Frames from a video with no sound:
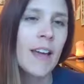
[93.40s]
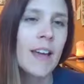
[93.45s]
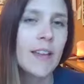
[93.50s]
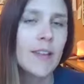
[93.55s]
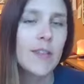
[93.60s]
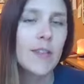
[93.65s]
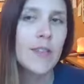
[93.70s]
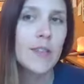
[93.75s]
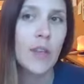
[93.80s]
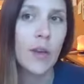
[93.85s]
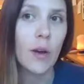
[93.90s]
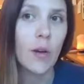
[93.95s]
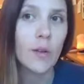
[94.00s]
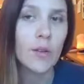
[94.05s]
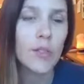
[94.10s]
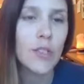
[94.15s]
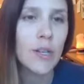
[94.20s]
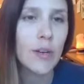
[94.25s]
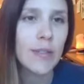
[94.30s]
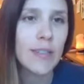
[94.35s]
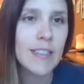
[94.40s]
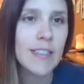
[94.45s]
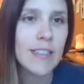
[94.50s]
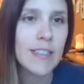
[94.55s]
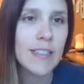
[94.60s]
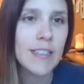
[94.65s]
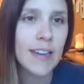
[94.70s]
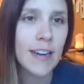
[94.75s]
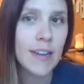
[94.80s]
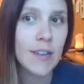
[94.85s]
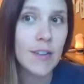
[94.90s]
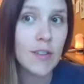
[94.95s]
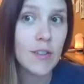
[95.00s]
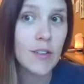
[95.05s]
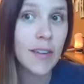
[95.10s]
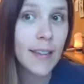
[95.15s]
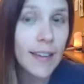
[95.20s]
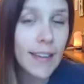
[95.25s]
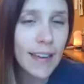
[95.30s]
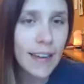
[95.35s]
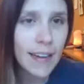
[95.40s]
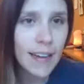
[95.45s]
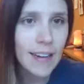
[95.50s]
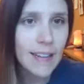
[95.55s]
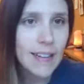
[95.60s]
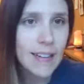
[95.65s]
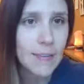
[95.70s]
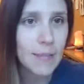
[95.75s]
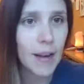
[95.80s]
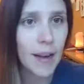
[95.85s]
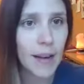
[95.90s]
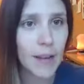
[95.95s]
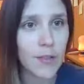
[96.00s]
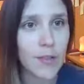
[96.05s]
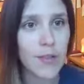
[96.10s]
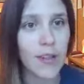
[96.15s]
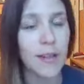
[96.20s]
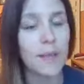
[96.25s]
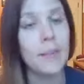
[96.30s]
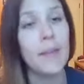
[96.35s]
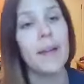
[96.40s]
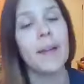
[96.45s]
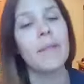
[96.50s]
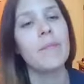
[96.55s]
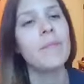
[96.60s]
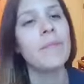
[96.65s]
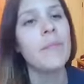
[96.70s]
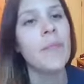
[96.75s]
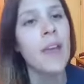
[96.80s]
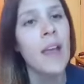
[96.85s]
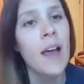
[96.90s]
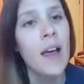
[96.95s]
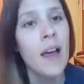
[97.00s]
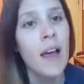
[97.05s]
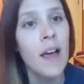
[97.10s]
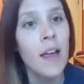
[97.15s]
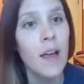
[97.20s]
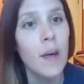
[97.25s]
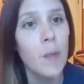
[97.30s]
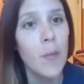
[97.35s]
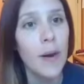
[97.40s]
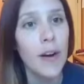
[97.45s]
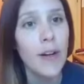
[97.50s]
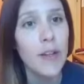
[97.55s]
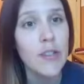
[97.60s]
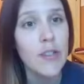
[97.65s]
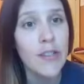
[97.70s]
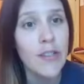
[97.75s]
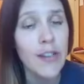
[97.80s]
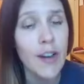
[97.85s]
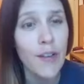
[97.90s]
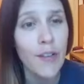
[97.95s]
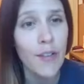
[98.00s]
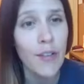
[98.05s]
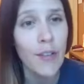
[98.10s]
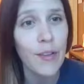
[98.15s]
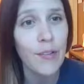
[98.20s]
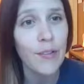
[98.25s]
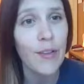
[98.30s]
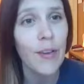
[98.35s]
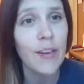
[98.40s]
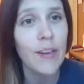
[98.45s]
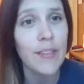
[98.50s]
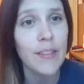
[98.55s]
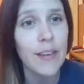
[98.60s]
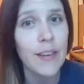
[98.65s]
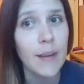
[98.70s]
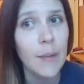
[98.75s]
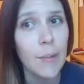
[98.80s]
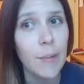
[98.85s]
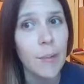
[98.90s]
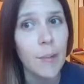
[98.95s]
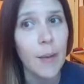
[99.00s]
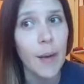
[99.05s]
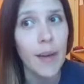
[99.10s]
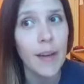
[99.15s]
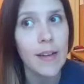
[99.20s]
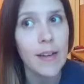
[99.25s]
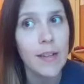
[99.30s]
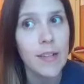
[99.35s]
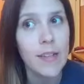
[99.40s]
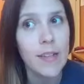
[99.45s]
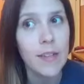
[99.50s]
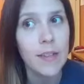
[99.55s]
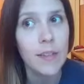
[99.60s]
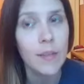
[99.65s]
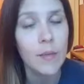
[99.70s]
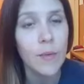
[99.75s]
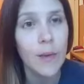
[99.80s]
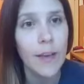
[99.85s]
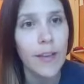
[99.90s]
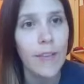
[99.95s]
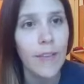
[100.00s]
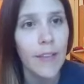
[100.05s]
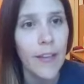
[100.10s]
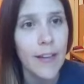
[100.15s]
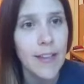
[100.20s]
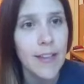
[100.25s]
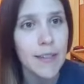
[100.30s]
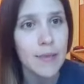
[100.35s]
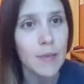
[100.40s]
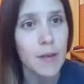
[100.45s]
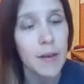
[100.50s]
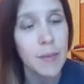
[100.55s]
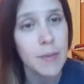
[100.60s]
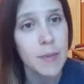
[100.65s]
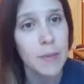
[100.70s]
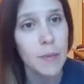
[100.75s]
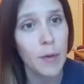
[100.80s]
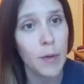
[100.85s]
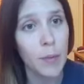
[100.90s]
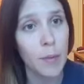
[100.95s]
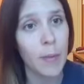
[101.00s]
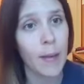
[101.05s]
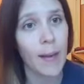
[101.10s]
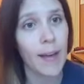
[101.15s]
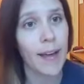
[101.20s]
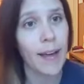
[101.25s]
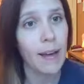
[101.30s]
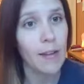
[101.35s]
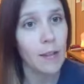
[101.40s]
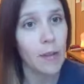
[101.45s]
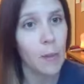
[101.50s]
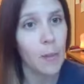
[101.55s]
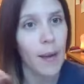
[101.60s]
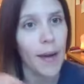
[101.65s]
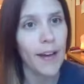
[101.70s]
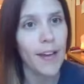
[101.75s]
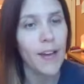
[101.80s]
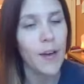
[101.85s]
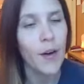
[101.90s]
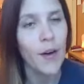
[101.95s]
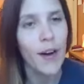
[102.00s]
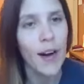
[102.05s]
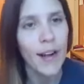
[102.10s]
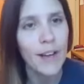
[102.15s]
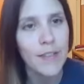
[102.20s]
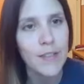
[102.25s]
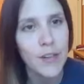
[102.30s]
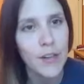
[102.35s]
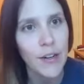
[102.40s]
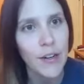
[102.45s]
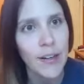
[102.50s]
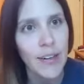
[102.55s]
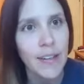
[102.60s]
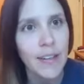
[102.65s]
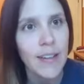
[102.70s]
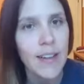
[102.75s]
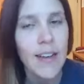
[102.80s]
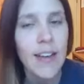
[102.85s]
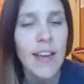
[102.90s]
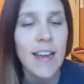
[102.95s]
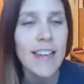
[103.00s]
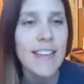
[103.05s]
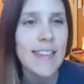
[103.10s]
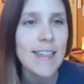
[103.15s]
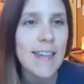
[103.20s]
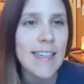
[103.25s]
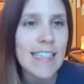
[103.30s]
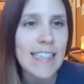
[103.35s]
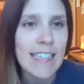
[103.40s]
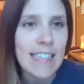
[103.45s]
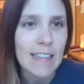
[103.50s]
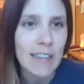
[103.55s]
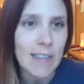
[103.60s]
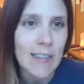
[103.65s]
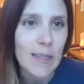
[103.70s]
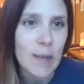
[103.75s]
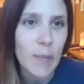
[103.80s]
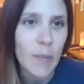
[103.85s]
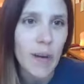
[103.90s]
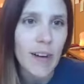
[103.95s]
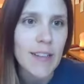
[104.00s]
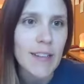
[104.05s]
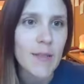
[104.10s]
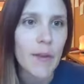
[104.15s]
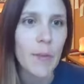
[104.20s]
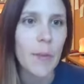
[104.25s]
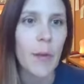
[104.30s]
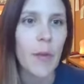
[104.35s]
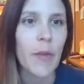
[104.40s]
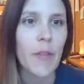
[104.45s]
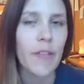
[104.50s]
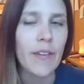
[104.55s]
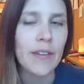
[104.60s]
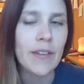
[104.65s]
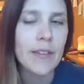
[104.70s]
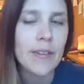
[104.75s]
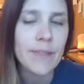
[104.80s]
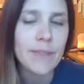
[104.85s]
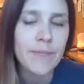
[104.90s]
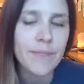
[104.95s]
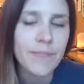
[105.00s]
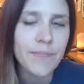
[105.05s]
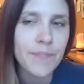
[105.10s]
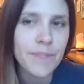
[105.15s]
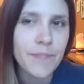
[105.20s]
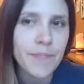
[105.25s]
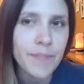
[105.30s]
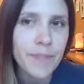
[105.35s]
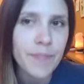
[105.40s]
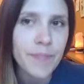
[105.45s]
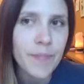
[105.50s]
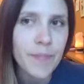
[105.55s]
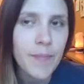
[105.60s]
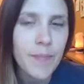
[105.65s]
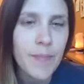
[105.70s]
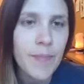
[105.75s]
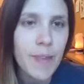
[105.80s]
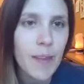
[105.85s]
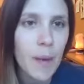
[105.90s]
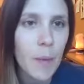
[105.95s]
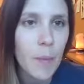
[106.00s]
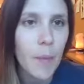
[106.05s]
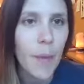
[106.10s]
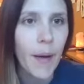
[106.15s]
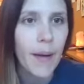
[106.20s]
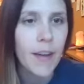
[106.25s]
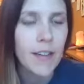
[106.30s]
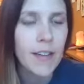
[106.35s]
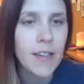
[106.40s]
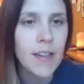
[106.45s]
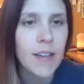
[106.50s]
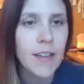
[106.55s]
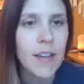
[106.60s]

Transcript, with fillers: So she always needs an extra clean and some nail trim and a brush. She's not really fond of it, but we give her lots of rubs and we play out in the backyard after, and it's a nice little surprise for both of us. But